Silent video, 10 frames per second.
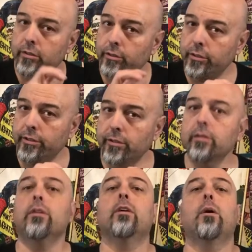SHIELD,
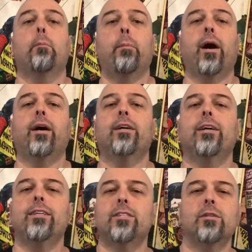but
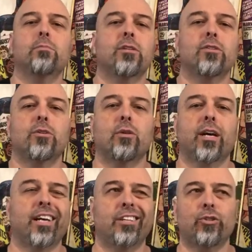it's similar to
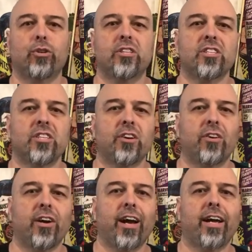a sort of
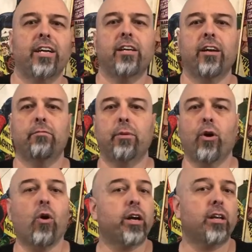CIA
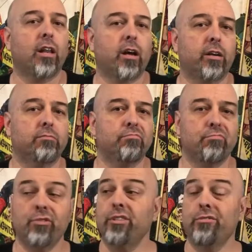FBI clone,
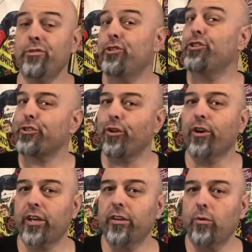just
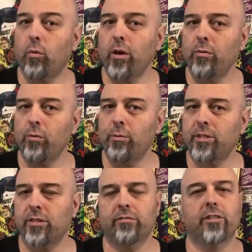like in the Wonder Woman
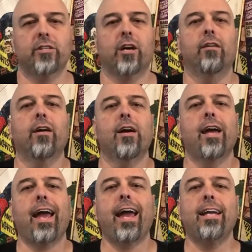TV show.
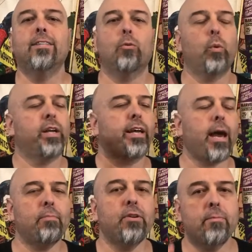And when
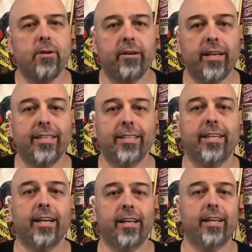Captain America did
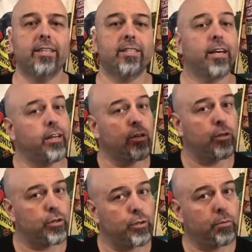anything, say,
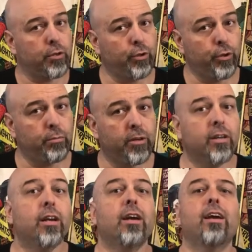superhuman,
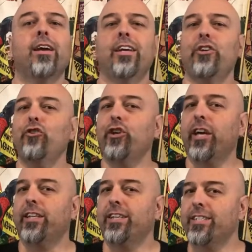you
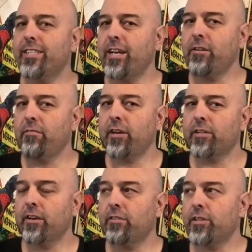get this sound effect over the